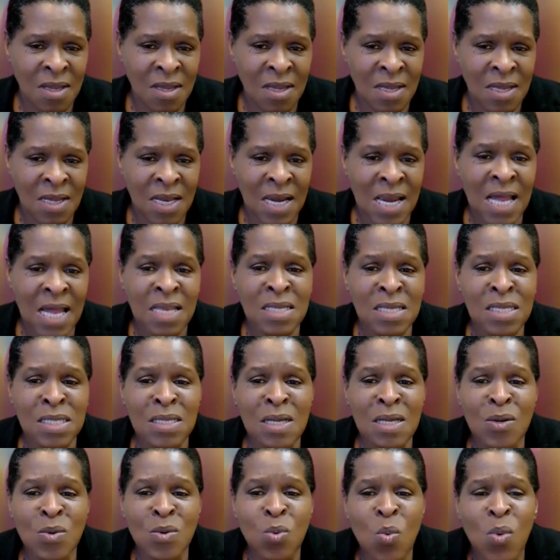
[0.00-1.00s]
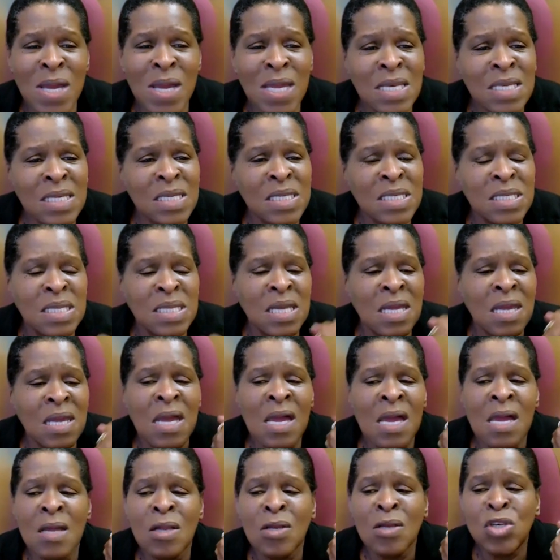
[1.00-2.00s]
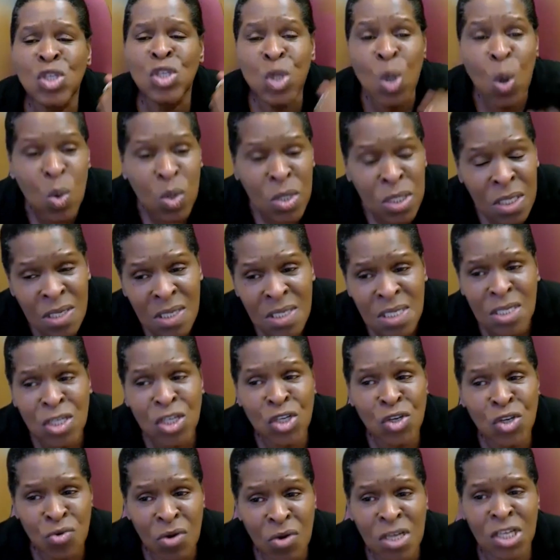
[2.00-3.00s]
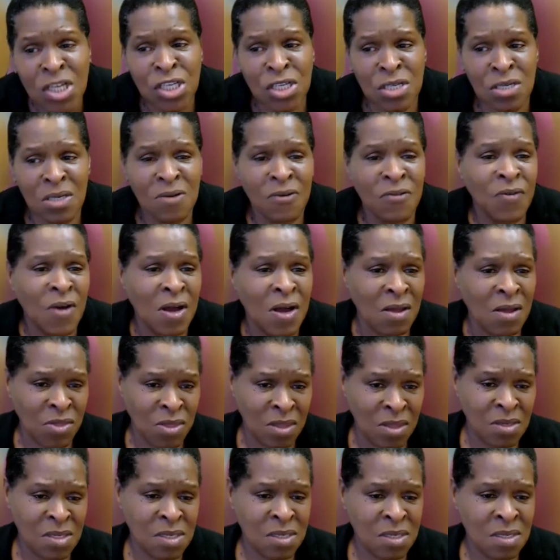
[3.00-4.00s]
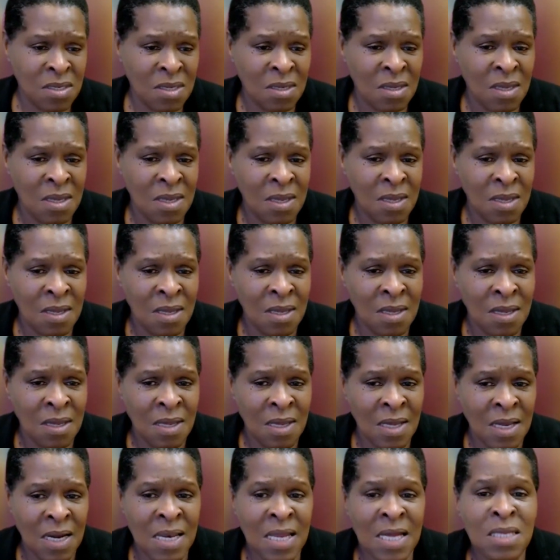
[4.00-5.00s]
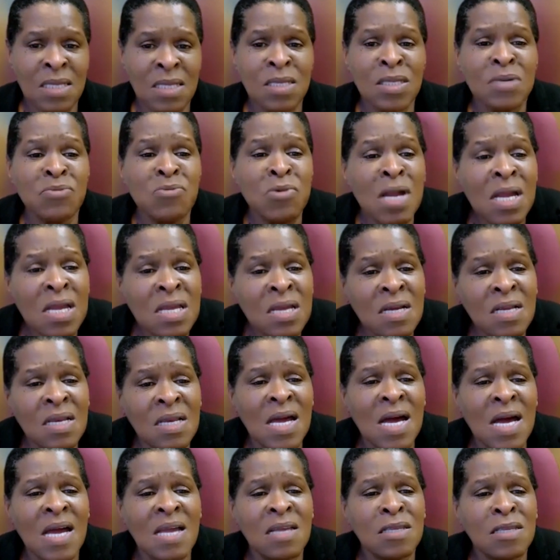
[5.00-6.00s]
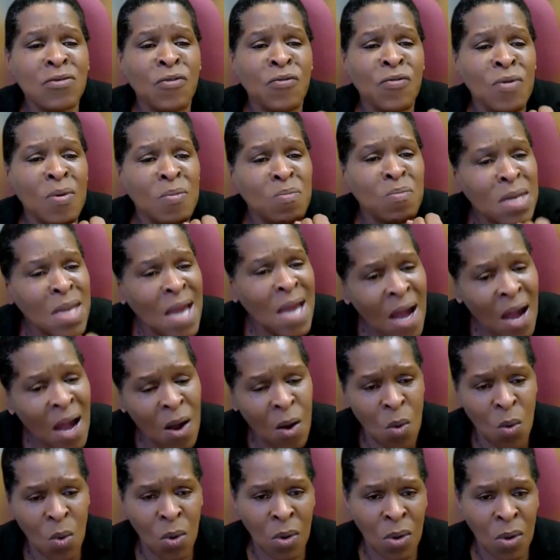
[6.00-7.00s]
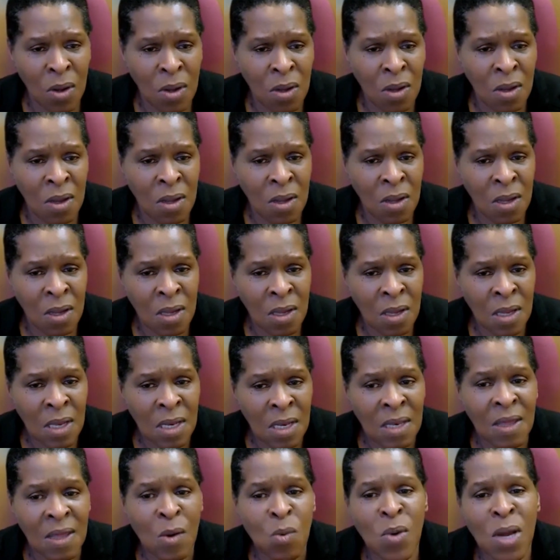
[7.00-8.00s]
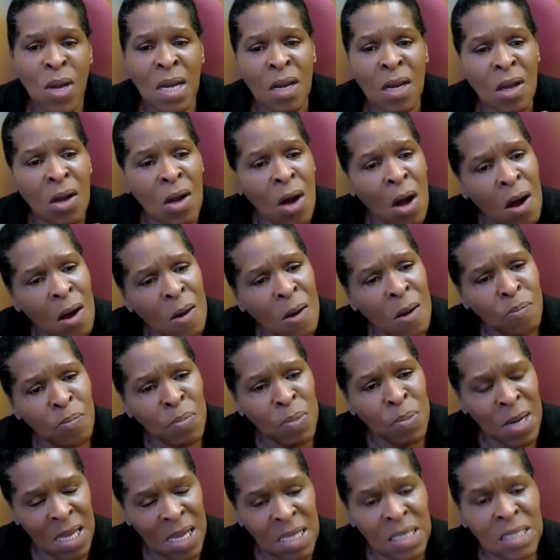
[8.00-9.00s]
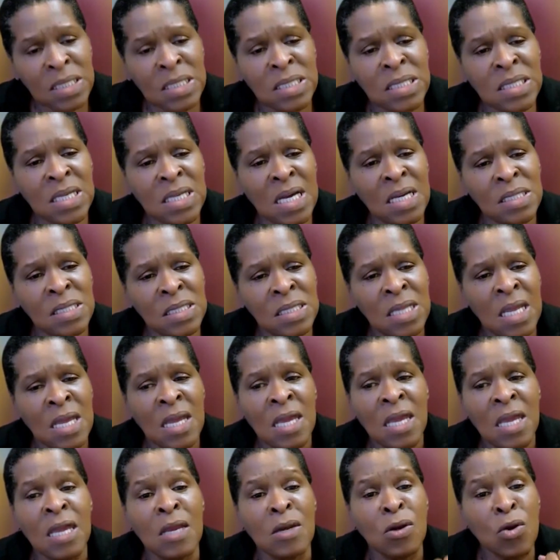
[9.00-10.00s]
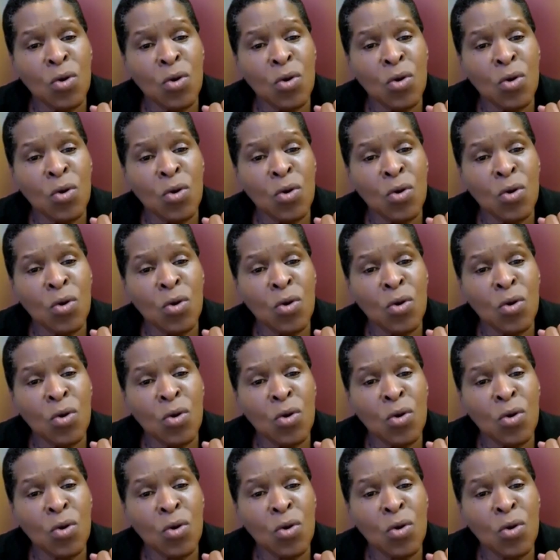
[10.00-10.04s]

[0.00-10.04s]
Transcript: Let us not wait to see total destruction of others. Let us recognize from now that when God places us in